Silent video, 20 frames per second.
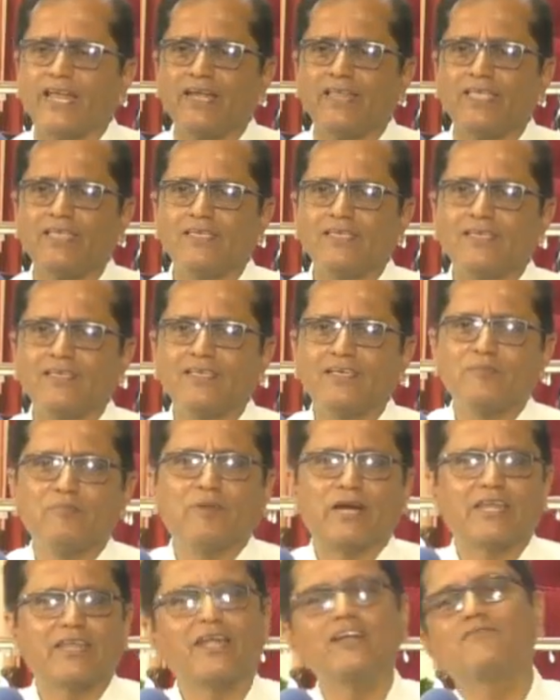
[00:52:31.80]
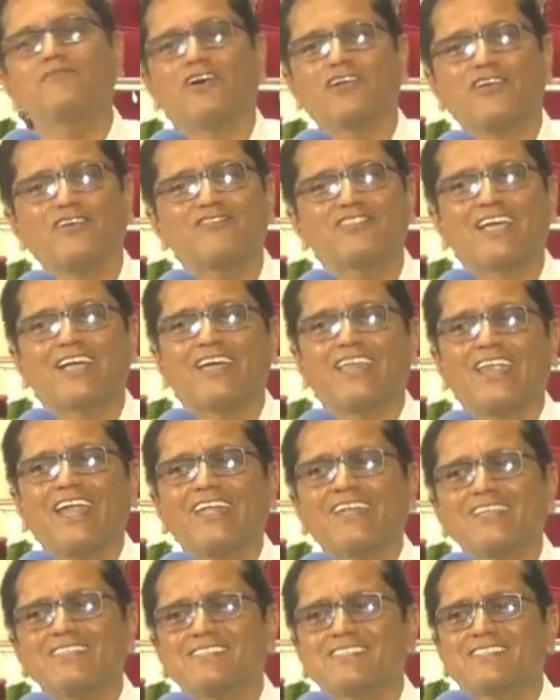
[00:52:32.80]
lady, but yet one of the
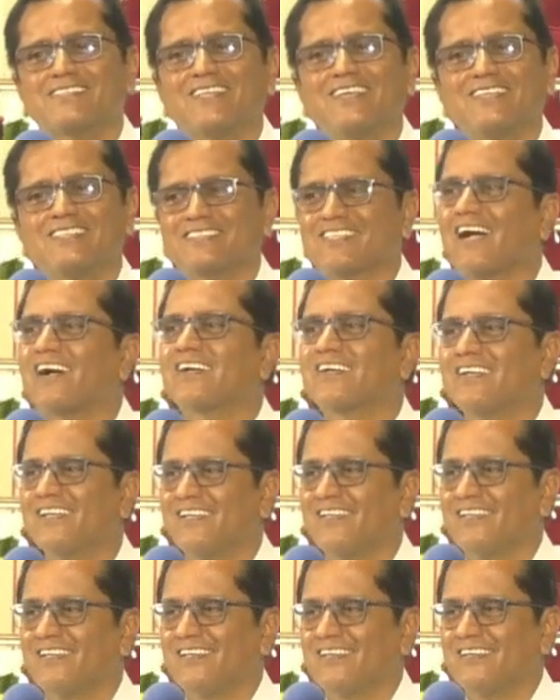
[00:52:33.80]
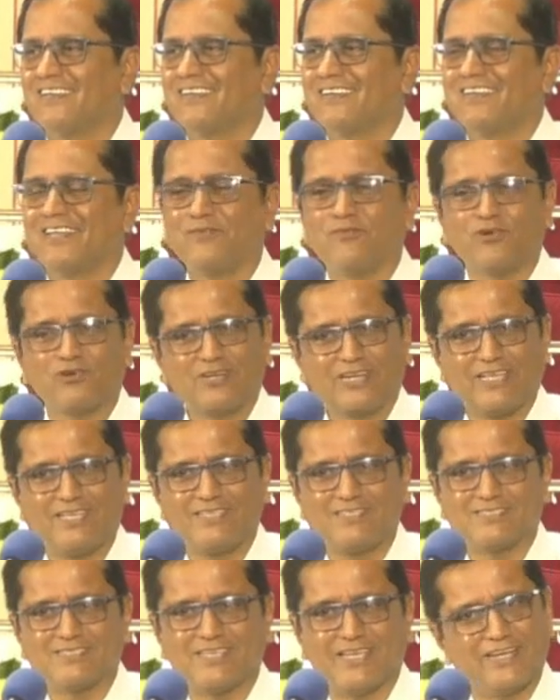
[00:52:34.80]
greatest sung
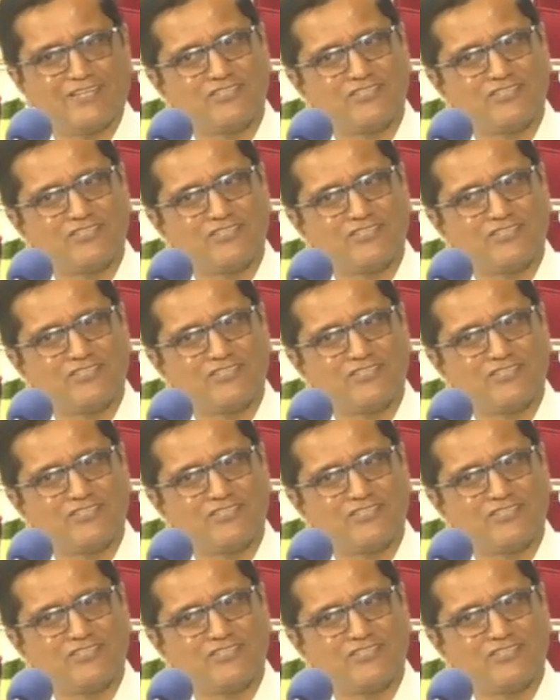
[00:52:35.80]
devotees,